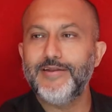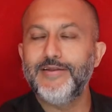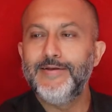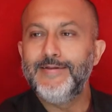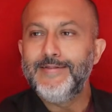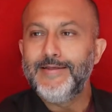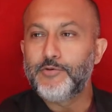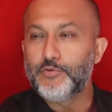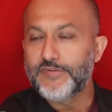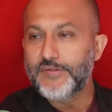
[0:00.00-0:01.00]
And
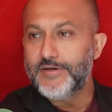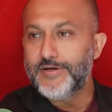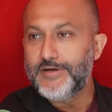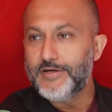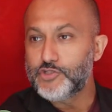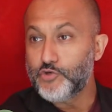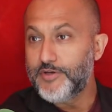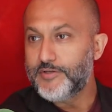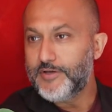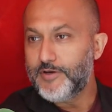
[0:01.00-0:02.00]
it was a
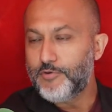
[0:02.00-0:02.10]
joint